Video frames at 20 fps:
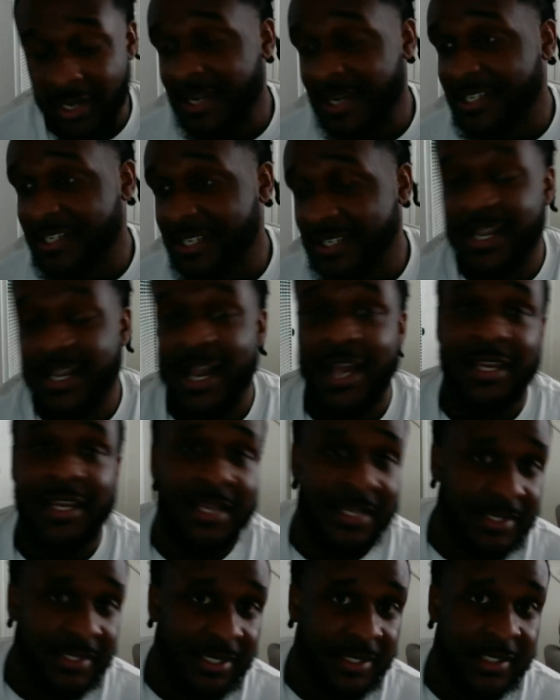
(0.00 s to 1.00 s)
just got
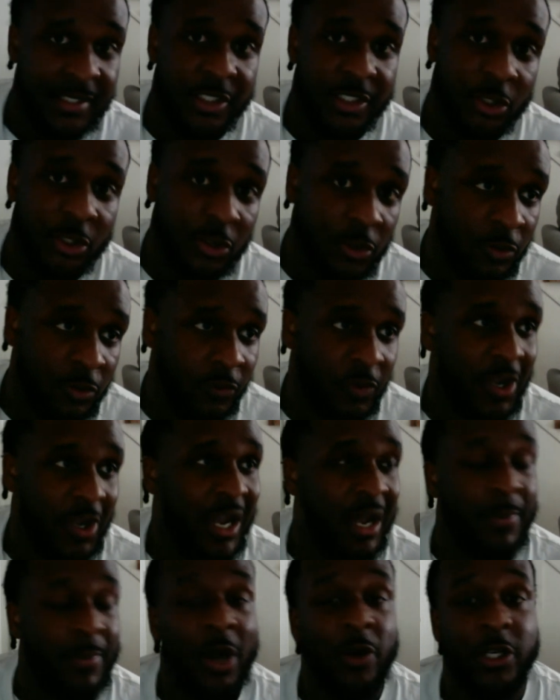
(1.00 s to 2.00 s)
into this truth
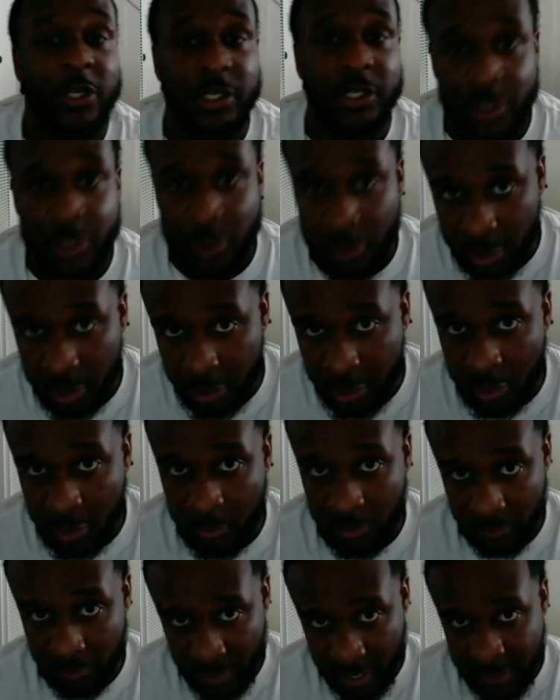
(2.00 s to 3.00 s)
about a year ago,
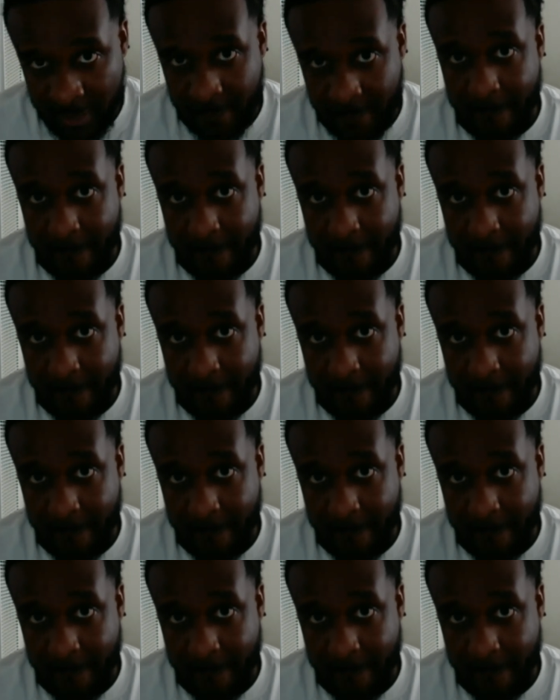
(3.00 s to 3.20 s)
right?